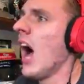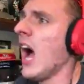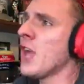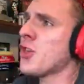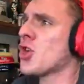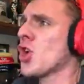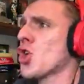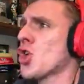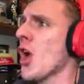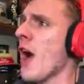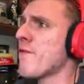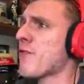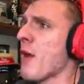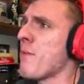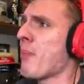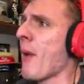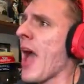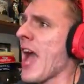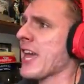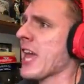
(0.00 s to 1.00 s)
I just shoved
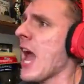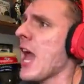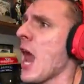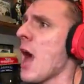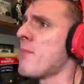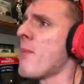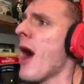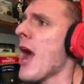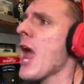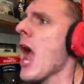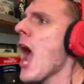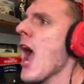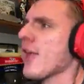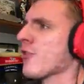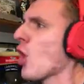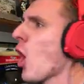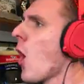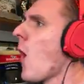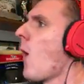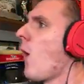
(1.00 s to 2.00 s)
the back end of my
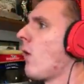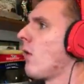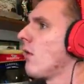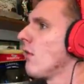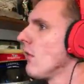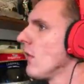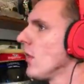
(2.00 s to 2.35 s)
asshole.